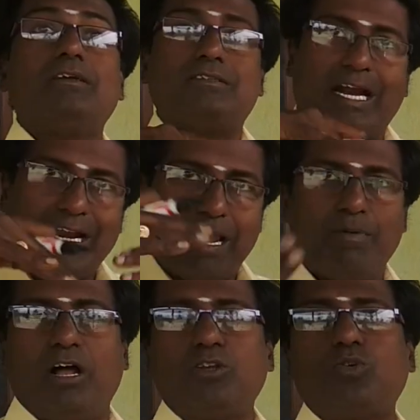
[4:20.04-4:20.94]
That time
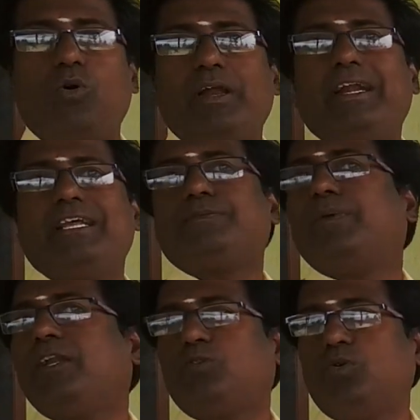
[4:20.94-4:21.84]
also it
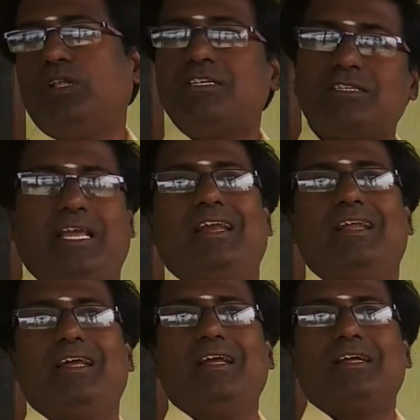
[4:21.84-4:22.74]
respire through the skin.